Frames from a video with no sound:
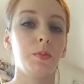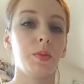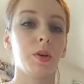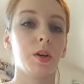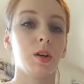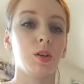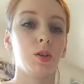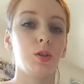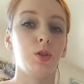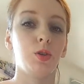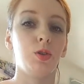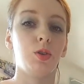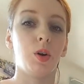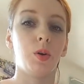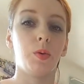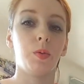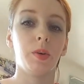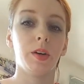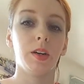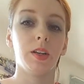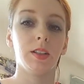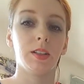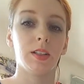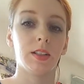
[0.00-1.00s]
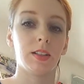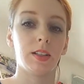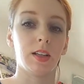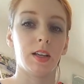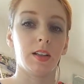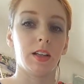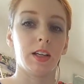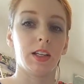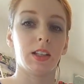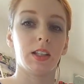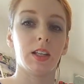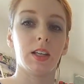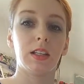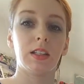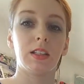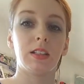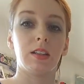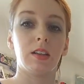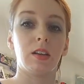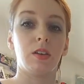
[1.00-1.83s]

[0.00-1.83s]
because you don't want it to sit like this.